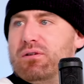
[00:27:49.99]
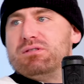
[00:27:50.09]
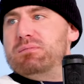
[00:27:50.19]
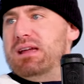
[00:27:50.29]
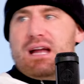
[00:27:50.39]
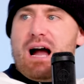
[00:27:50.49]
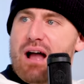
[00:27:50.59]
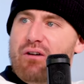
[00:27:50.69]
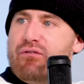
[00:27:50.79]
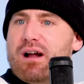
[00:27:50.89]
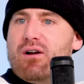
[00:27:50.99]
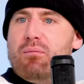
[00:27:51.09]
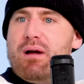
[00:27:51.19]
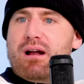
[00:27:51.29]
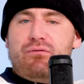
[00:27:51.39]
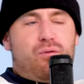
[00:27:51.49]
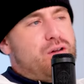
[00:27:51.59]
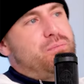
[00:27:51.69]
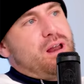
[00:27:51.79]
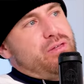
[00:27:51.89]
It was me and Kyle fucking going back and
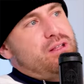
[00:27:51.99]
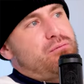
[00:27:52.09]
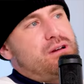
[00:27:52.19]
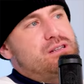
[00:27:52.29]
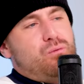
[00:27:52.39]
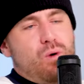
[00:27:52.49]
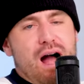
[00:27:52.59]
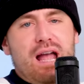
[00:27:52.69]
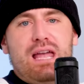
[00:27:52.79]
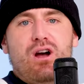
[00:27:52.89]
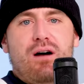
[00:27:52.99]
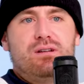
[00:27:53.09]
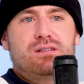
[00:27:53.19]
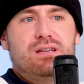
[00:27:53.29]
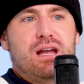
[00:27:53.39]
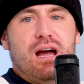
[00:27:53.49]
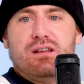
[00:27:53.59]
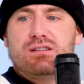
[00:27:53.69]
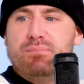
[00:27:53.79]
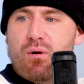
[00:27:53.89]
forth. But I think the reason why he obviously kind
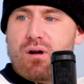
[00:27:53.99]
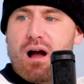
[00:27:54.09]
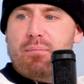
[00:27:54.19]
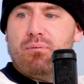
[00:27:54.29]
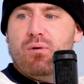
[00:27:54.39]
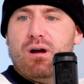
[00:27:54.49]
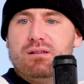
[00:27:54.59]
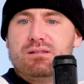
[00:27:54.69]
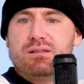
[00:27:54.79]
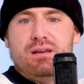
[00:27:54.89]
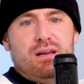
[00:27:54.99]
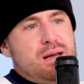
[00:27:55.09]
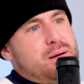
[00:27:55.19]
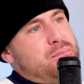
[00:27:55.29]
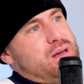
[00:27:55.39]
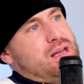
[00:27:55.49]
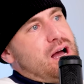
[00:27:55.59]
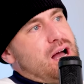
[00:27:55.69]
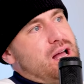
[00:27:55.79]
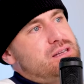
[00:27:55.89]
of spoke up was
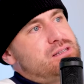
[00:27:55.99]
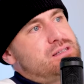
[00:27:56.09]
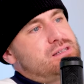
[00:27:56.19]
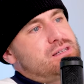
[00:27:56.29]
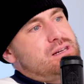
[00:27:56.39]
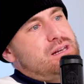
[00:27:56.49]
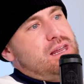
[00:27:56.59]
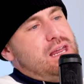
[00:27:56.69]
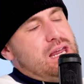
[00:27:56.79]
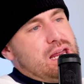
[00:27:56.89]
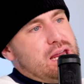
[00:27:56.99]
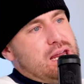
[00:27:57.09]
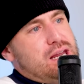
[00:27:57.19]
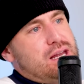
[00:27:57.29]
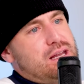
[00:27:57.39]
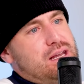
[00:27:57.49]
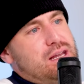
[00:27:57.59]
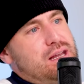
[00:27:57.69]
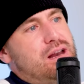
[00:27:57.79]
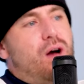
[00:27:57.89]
because he,
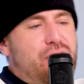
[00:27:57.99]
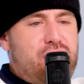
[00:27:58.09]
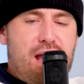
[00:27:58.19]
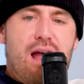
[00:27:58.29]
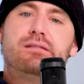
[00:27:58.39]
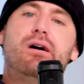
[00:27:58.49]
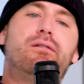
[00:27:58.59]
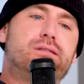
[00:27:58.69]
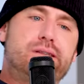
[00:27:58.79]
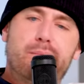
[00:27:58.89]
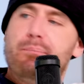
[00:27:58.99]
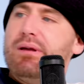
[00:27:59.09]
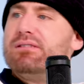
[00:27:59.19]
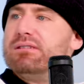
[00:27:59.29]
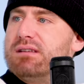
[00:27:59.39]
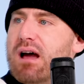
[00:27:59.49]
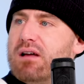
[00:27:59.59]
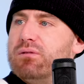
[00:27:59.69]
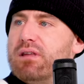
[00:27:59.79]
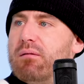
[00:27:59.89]
you know, I think he has obviously some business
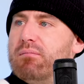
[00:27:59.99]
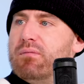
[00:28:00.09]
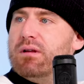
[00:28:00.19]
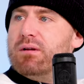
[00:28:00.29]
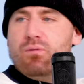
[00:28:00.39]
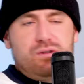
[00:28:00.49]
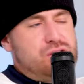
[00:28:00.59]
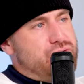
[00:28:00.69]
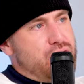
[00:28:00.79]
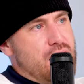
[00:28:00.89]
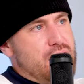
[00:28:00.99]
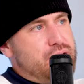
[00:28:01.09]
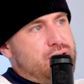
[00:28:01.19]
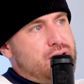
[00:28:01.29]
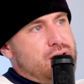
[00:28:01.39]
ties with them, which is fine.